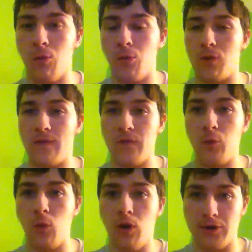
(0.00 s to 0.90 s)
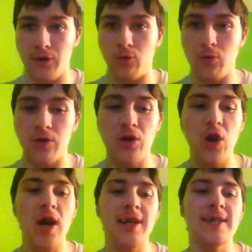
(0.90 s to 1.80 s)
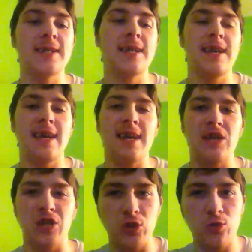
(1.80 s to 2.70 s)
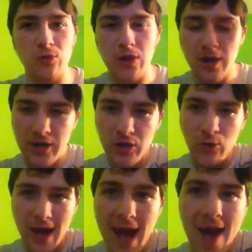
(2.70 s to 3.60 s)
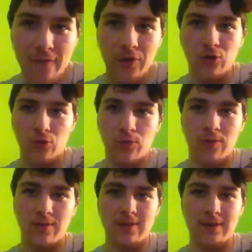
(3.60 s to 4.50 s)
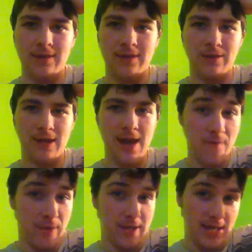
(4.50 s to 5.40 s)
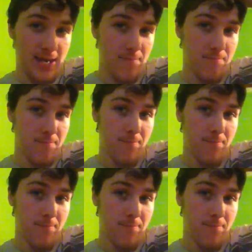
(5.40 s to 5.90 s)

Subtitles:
or if you want to. Not you have to every time.